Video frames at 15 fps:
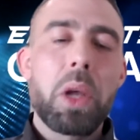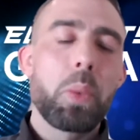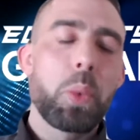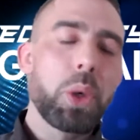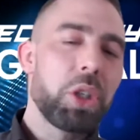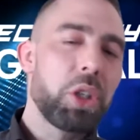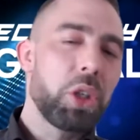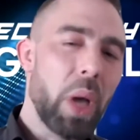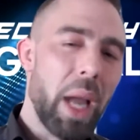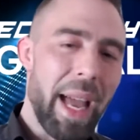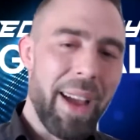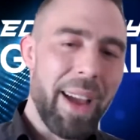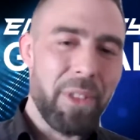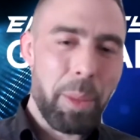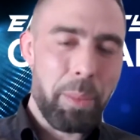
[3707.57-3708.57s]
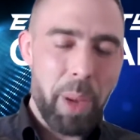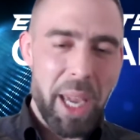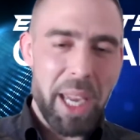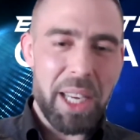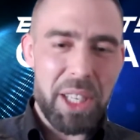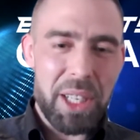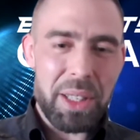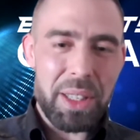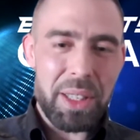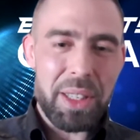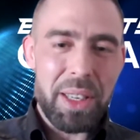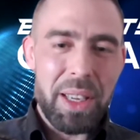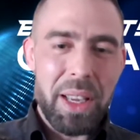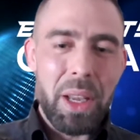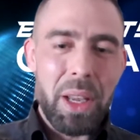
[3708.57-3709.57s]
Would you have the patience